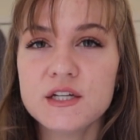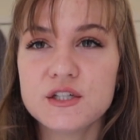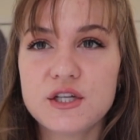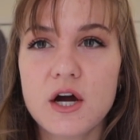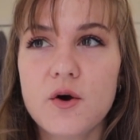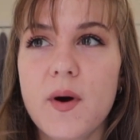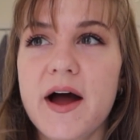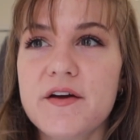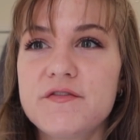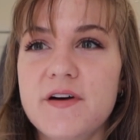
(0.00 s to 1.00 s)
So
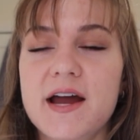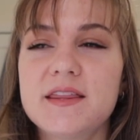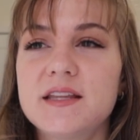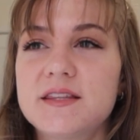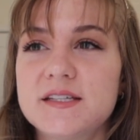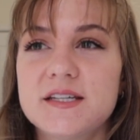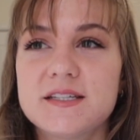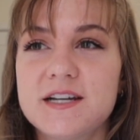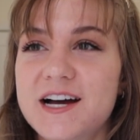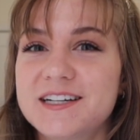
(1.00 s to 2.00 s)
I find that this
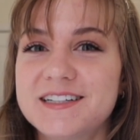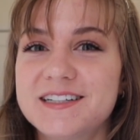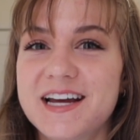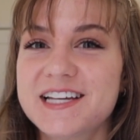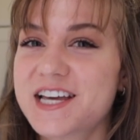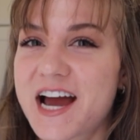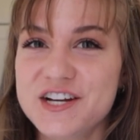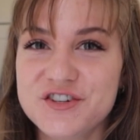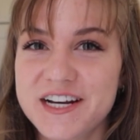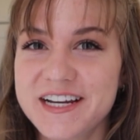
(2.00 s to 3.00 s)
is not as
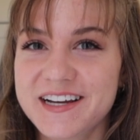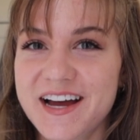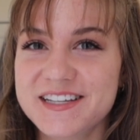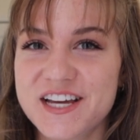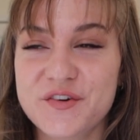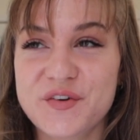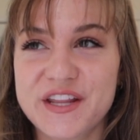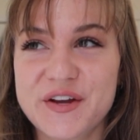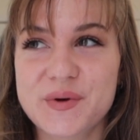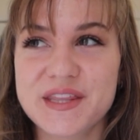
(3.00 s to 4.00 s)
hydrating as I
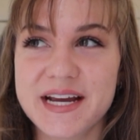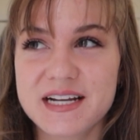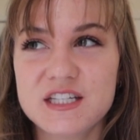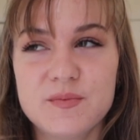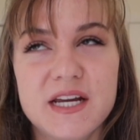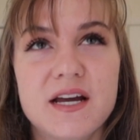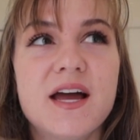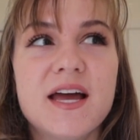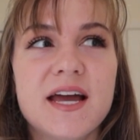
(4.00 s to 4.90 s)
really would like it to be,